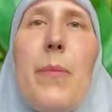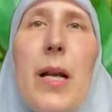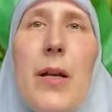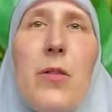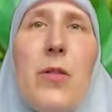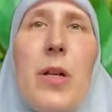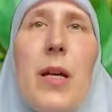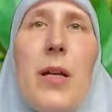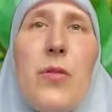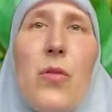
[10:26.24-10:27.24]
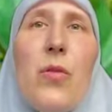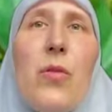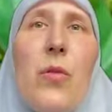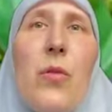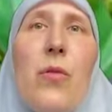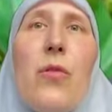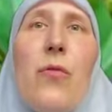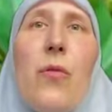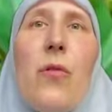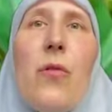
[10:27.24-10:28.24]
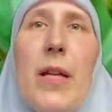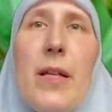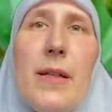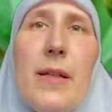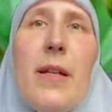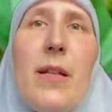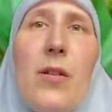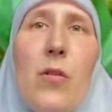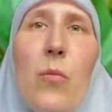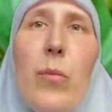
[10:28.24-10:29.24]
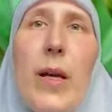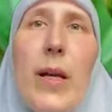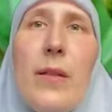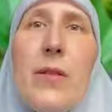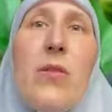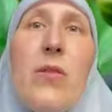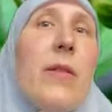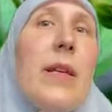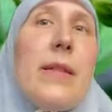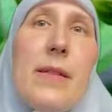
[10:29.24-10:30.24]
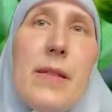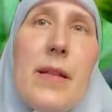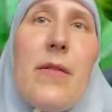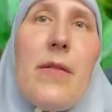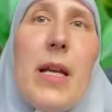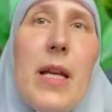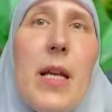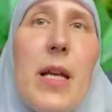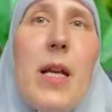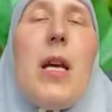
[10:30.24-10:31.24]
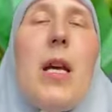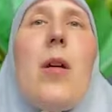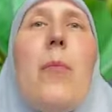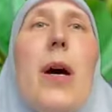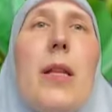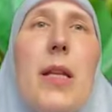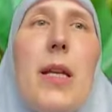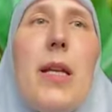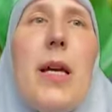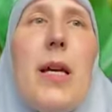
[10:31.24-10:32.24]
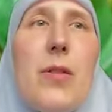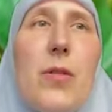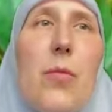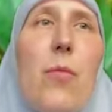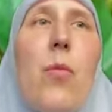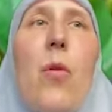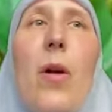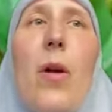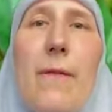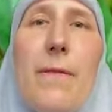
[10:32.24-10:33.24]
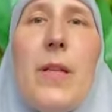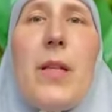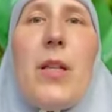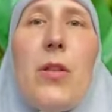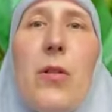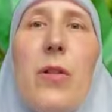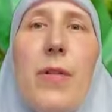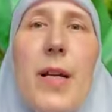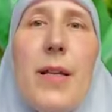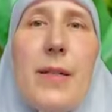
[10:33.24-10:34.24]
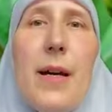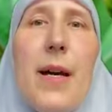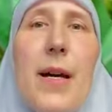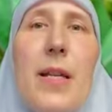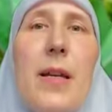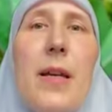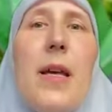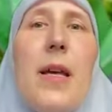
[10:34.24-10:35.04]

Belladonna is also good for right-sided complaints. Not necessarily, but it has more affinity to the right side.